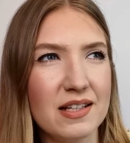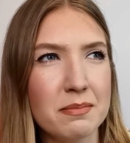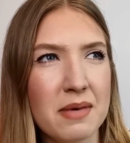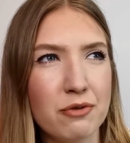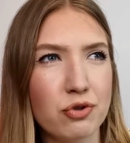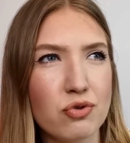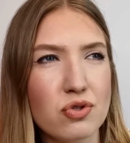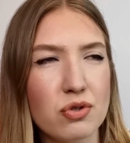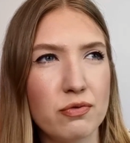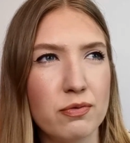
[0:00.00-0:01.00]
amount
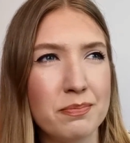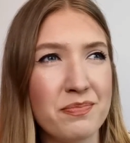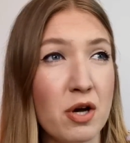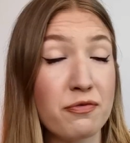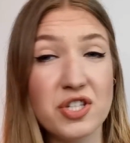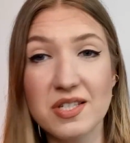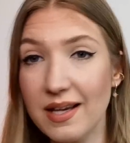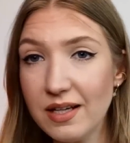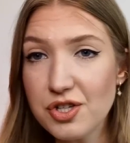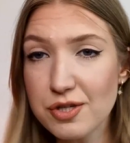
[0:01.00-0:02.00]
also of
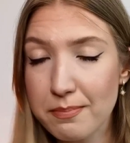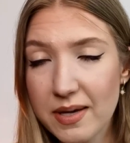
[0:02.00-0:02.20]
sage,